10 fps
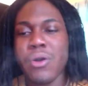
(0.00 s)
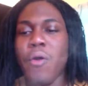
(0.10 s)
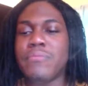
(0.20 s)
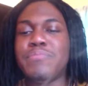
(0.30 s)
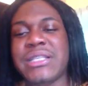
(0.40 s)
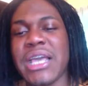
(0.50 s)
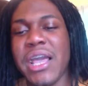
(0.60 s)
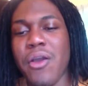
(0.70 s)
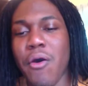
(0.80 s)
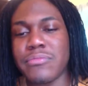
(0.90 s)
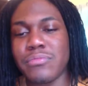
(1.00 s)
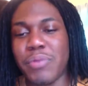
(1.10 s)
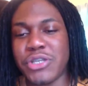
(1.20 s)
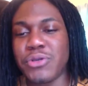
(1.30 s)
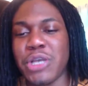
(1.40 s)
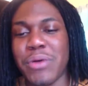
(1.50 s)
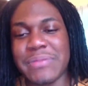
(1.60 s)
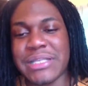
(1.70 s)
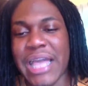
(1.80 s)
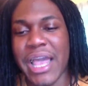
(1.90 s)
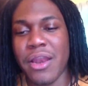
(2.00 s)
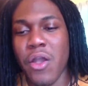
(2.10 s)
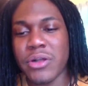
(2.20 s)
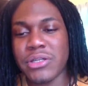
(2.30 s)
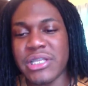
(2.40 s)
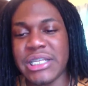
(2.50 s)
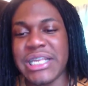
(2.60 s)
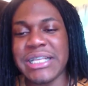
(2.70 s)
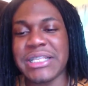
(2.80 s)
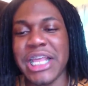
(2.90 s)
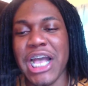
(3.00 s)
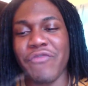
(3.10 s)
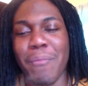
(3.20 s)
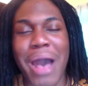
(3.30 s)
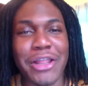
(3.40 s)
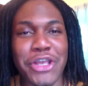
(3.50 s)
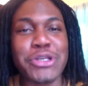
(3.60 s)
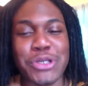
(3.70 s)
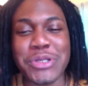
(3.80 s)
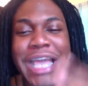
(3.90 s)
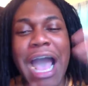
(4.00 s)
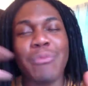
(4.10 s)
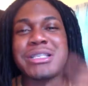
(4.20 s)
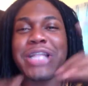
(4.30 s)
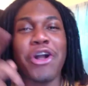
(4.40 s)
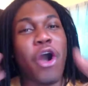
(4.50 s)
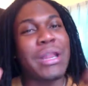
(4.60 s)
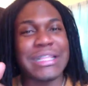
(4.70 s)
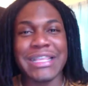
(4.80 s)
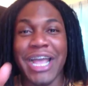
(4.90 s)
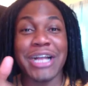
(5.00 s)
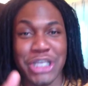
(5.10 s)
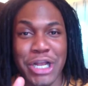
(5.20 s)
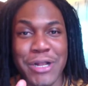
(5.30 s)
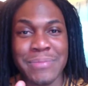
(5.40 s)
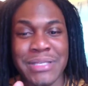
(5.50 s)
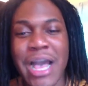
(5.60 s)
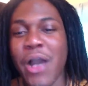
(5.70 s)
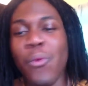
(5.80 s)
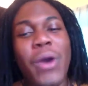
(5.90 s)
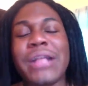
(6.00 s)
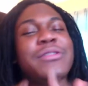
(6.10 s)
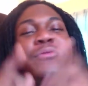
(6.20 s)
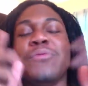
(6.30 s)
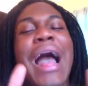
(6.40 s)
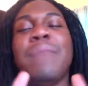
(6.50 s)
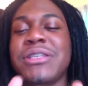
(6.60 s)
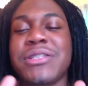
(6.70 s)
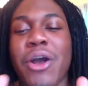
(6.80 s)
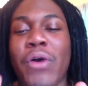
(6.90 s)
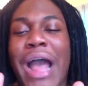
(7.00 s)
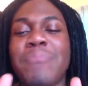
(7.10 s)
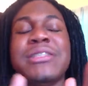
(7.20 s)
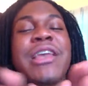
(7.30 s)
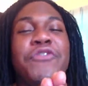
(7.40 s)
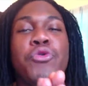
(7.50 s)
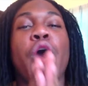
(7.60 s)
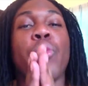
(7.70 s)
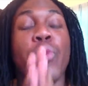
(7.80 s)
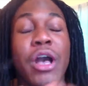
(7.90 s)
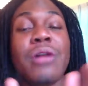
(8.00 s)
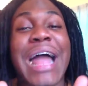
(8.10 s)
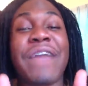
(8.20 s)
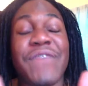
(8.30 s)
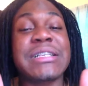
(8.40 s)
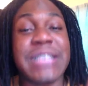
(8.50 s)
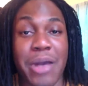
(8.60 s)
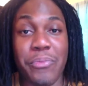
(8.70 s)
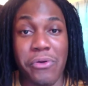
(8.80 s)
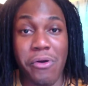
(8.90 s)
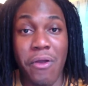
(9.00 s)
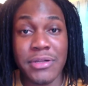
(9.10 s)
But you see what I'm saying? The density of the molecules. You see how we start going into their terms? I'm just giving you a real life example.